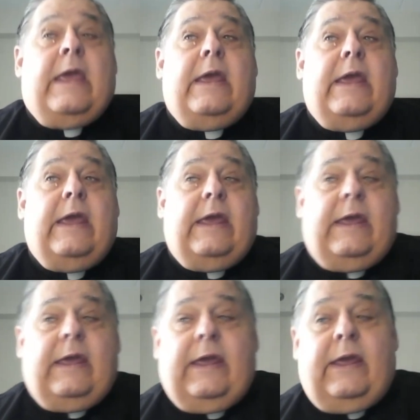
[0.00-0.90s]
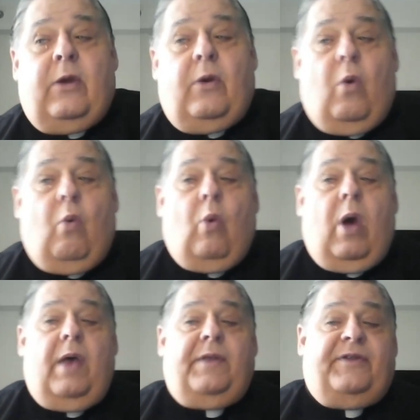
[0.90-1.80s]
E.E.
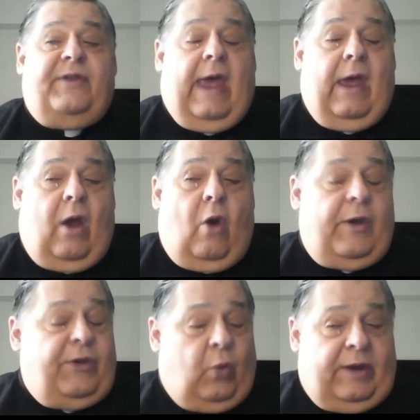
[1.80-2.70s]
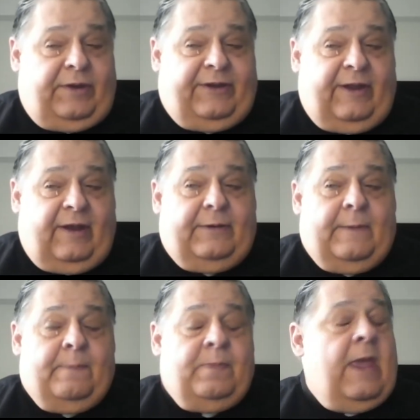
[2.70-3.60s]
was at only 26,
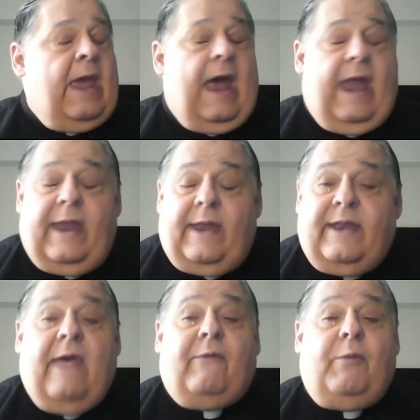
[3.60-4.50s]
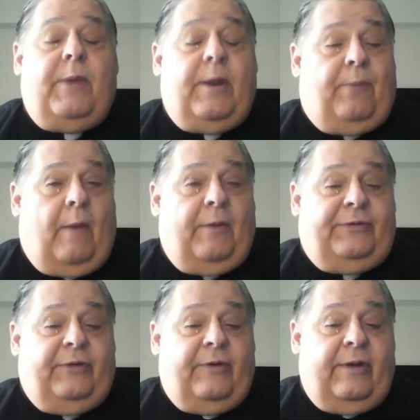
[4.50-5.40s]
and he had never been a
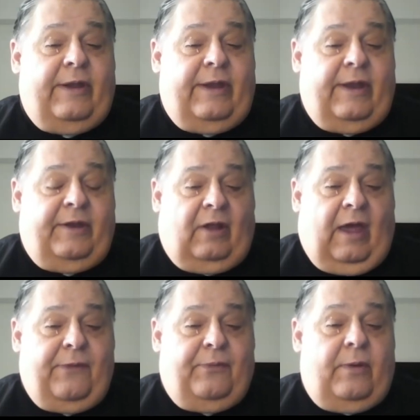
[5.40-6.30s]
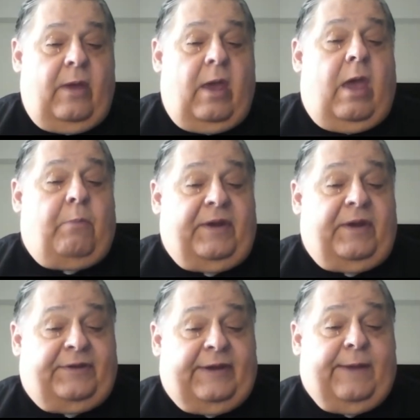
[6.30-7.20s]
publisher in his life, but he
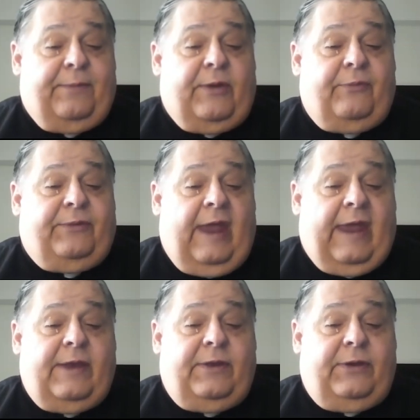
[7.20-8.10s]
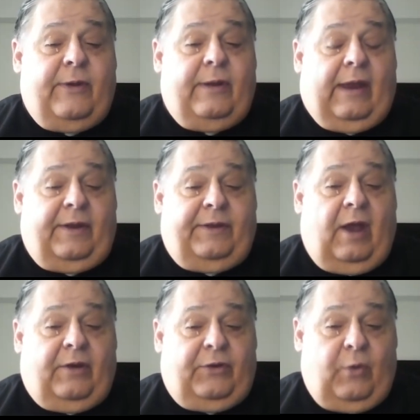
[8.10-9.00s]
seems to have taken to it like a
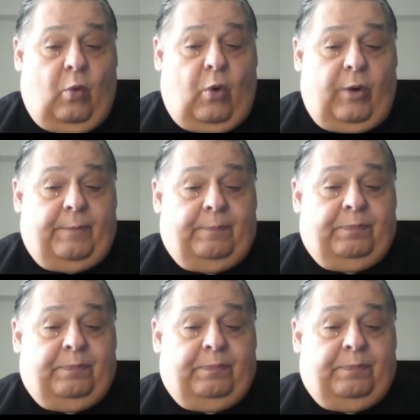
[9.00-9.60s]
duck to water.